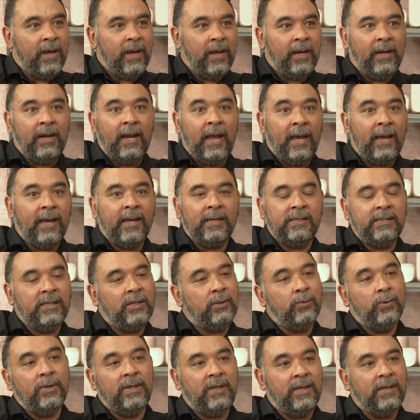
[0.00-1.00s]
And like I
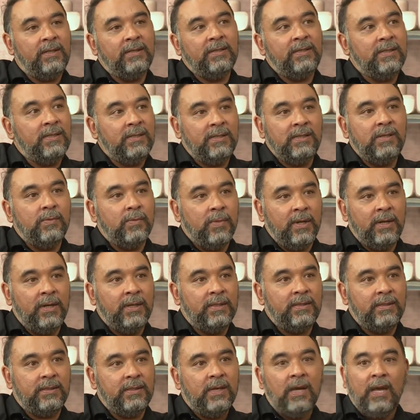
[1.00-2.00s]
said, within sixty
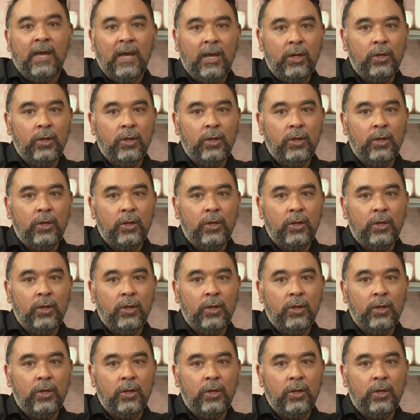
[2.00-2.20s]
minutes,